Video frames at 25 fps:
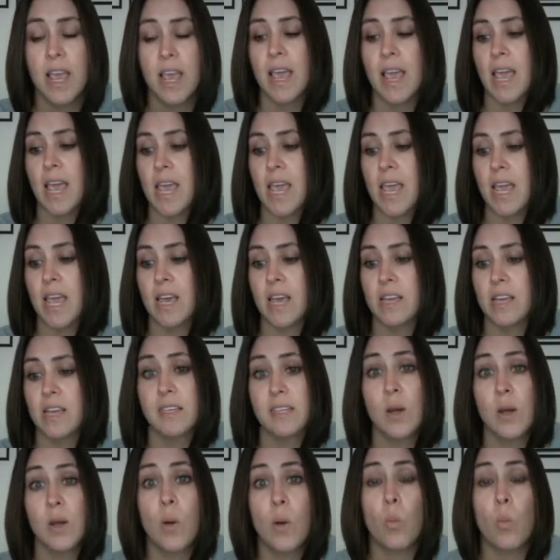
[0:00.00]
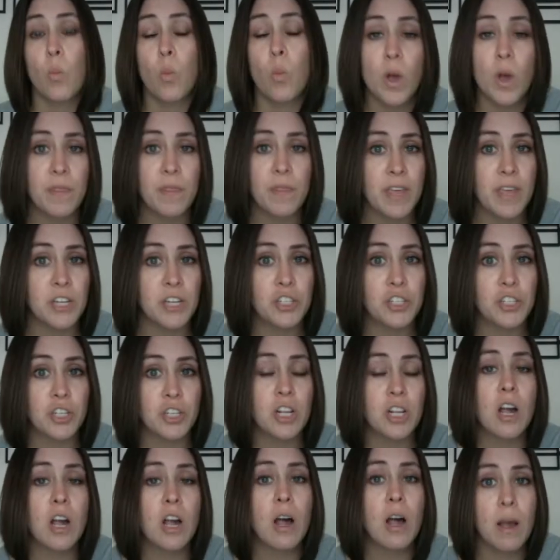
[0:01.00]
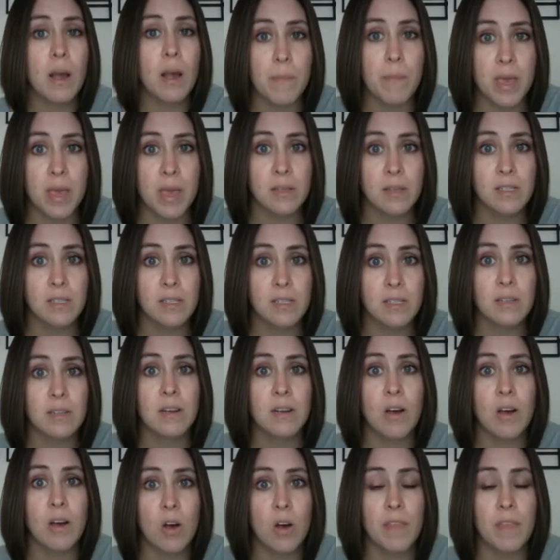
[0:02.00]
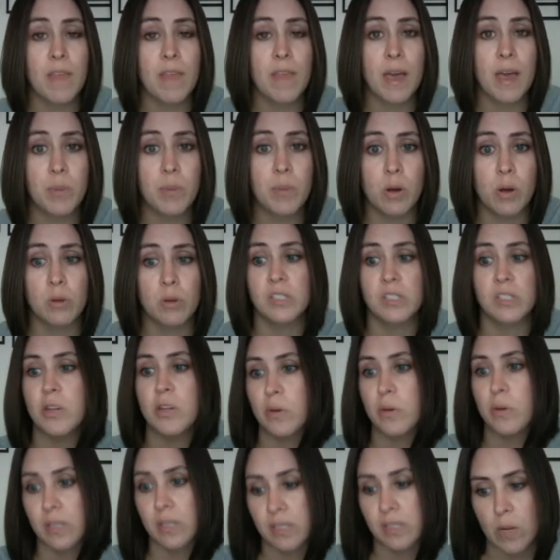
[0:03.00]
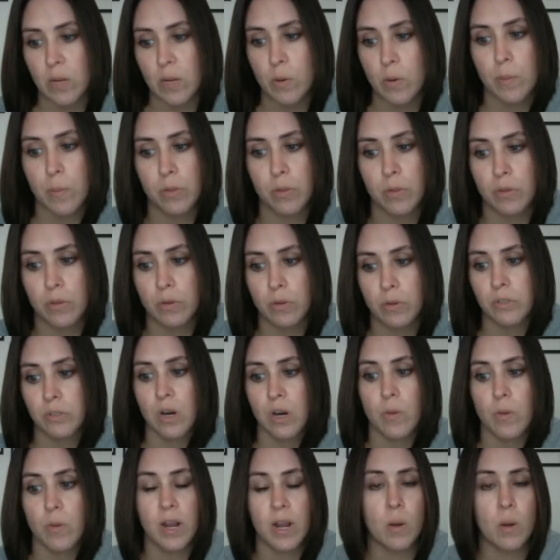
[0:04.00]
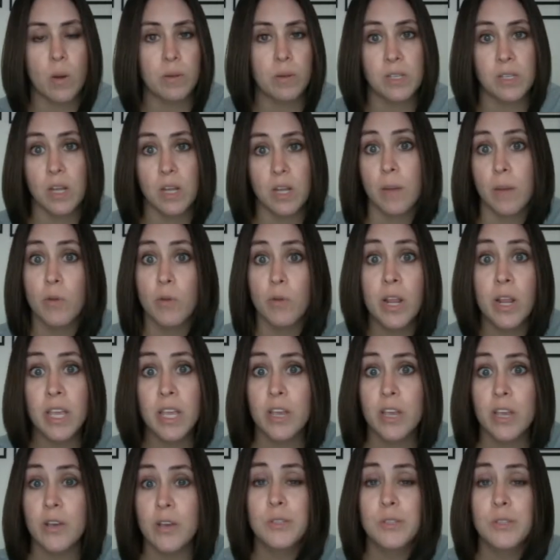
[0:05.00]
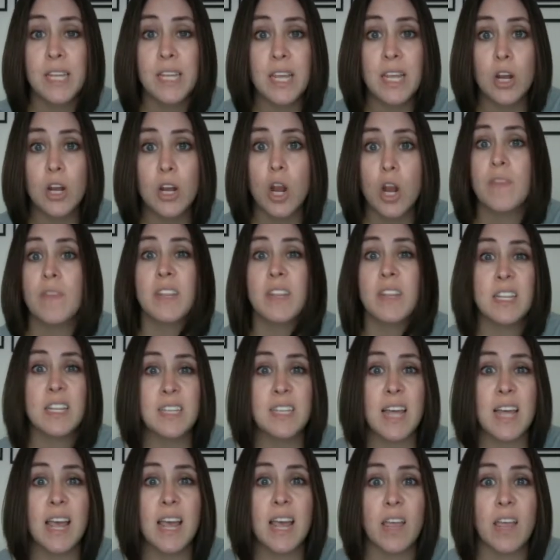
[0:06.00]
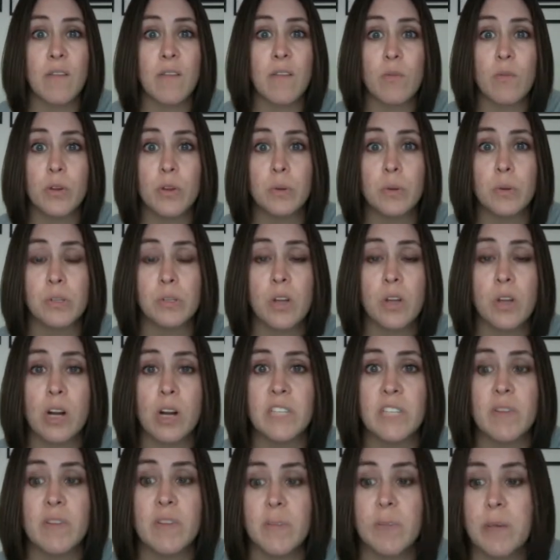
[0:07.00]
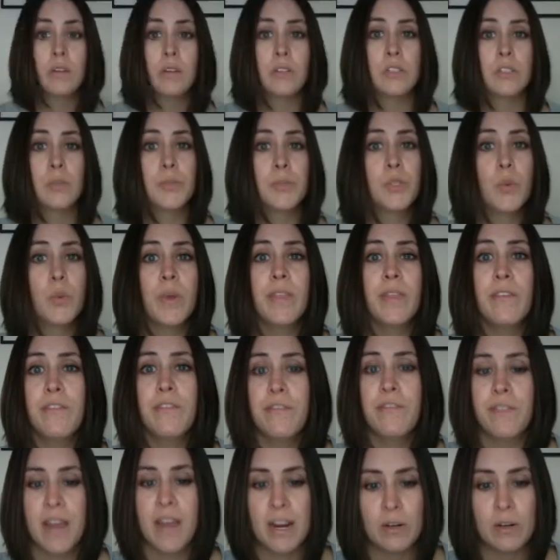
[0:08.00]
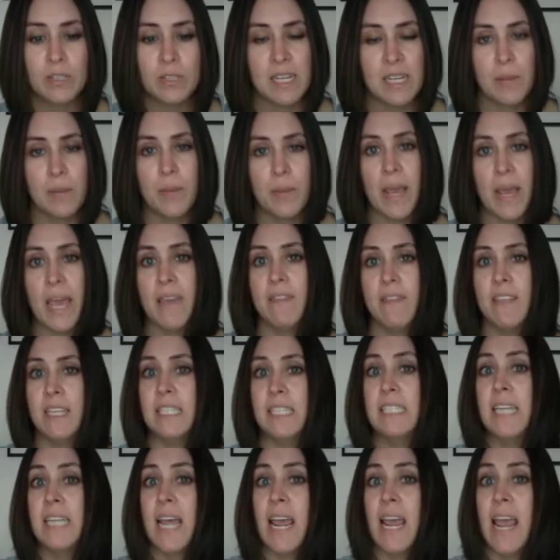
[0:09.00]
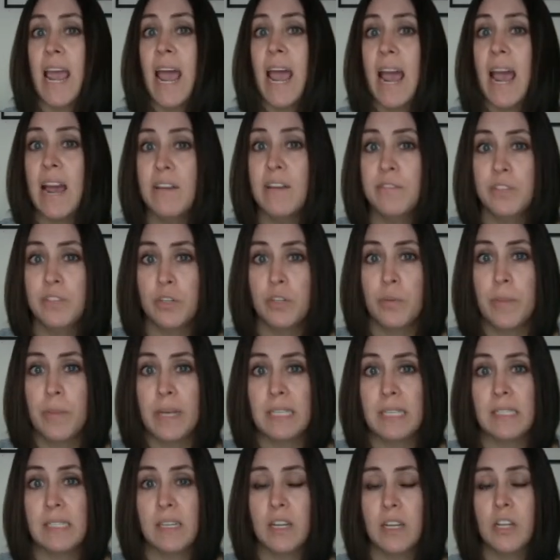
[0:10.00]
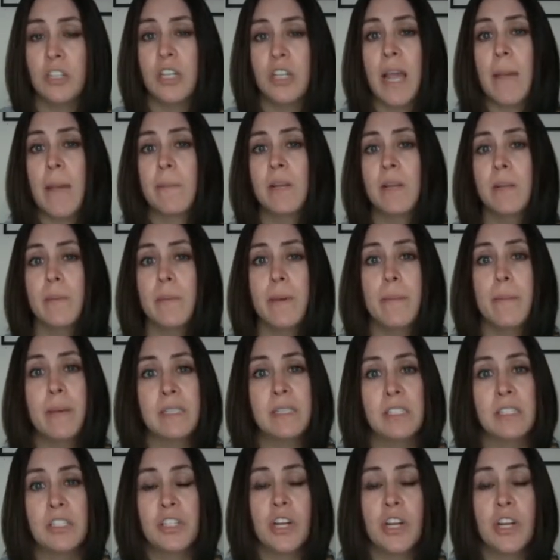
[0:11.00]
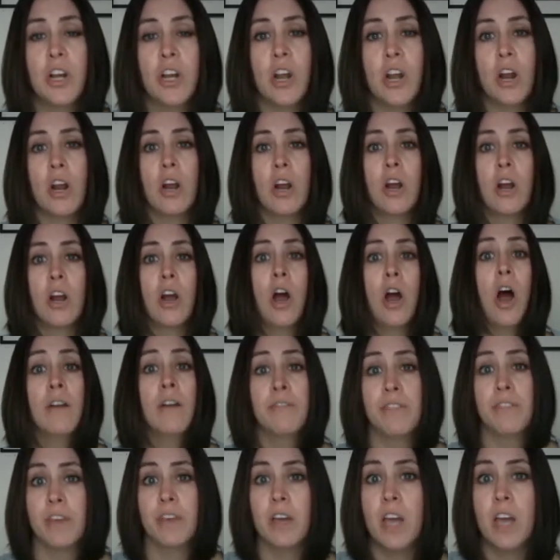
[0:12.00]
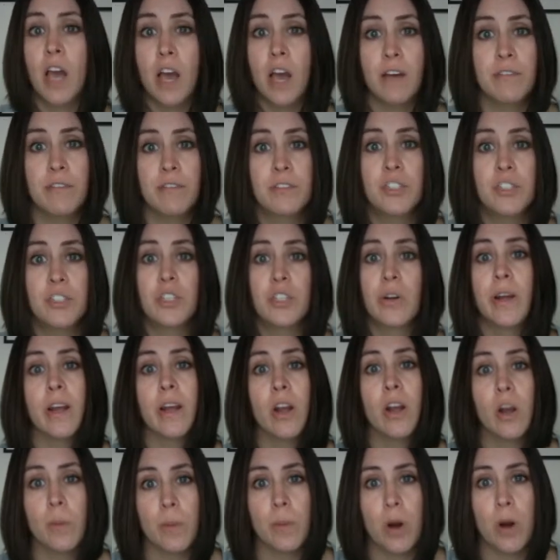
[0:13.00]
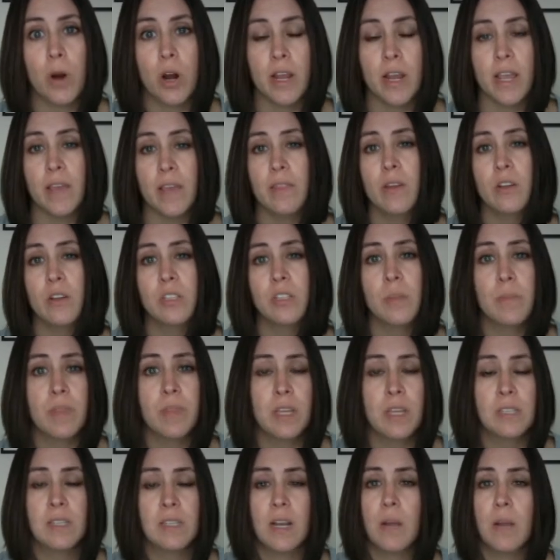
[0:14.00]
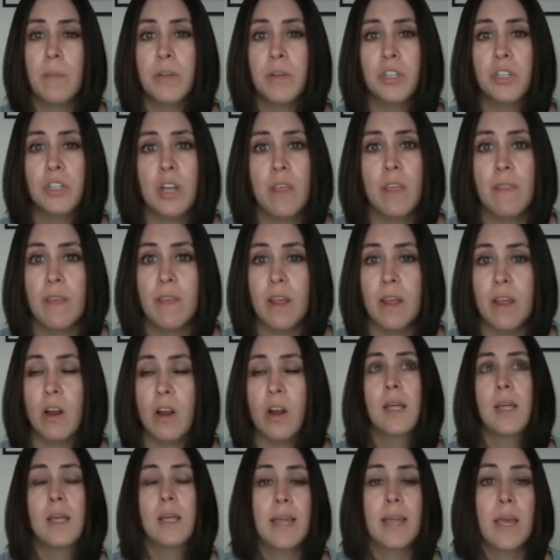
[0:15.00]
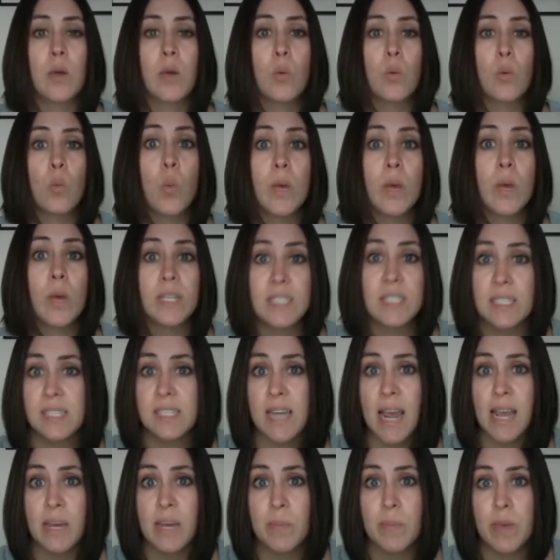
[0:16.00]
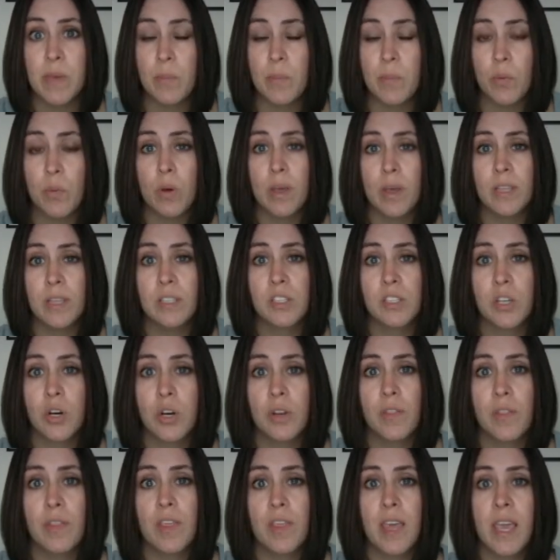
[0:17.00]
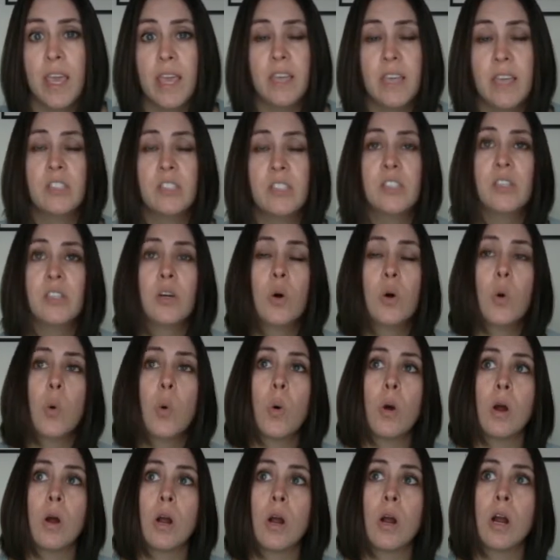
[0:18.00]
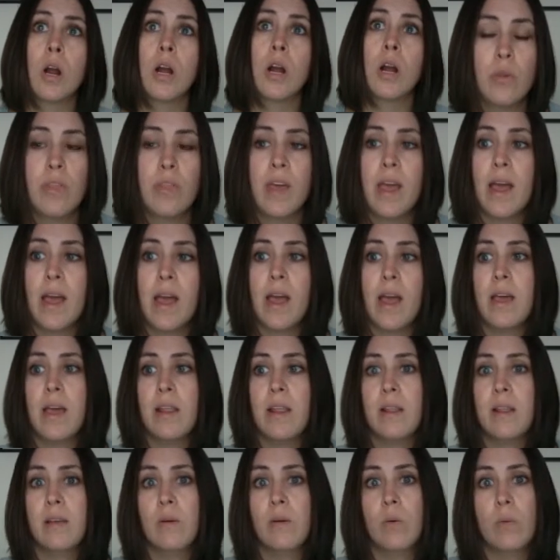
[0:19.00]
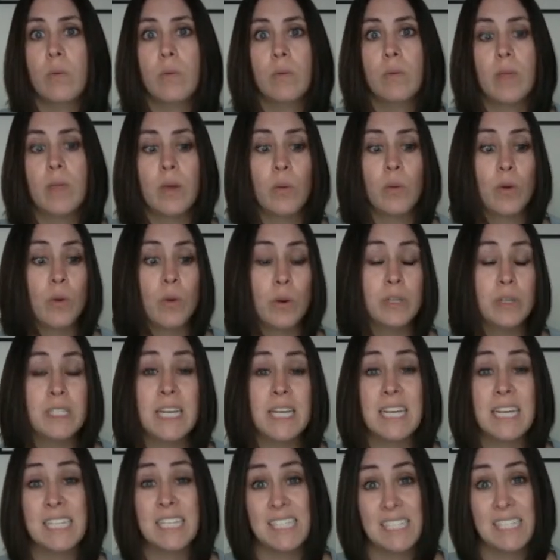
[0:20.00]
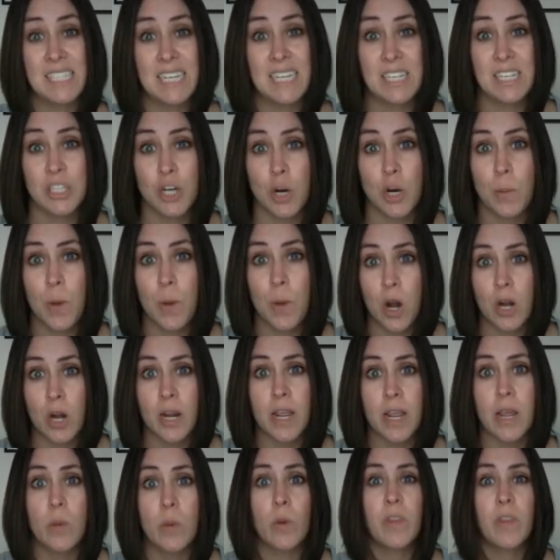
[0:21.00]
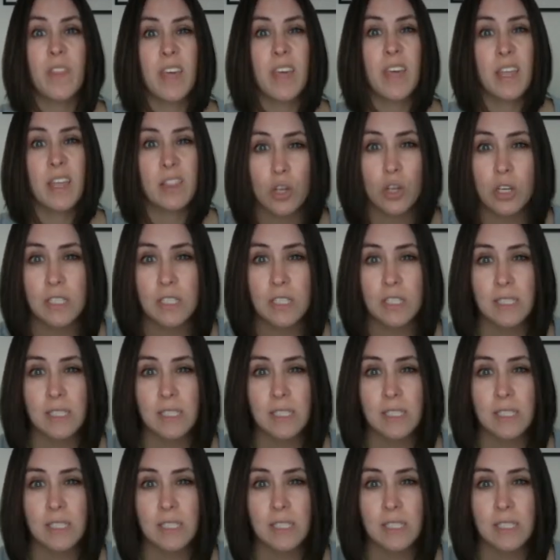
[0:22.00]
and what they should comment on that post. And you can see what both of those are, right? I want to say I'm ready, who's here, and then to tag everyone who is R S V P. So between the final tip and the day after message, I'm going to be messaging her off the cuff during her party. And there are some things that I'll mention in there, like when to tag people in certain things, or that like we're going to extend her party, what that looks